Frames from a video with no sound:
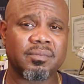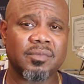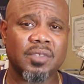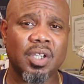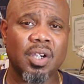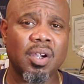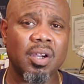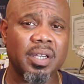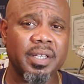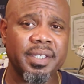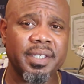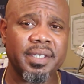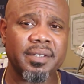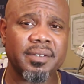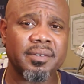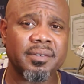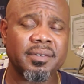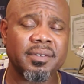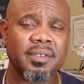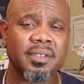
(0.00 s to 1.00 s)
earlier
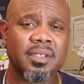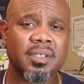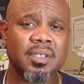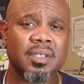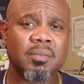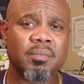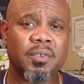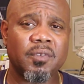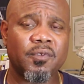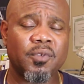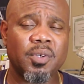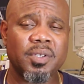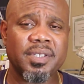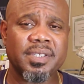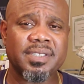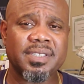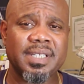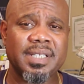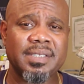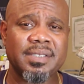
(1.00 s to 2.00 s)
before the
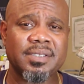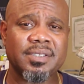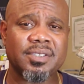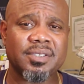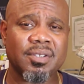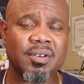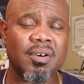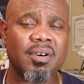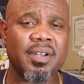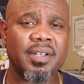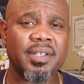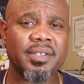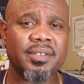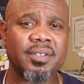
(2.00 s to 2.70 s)
season started.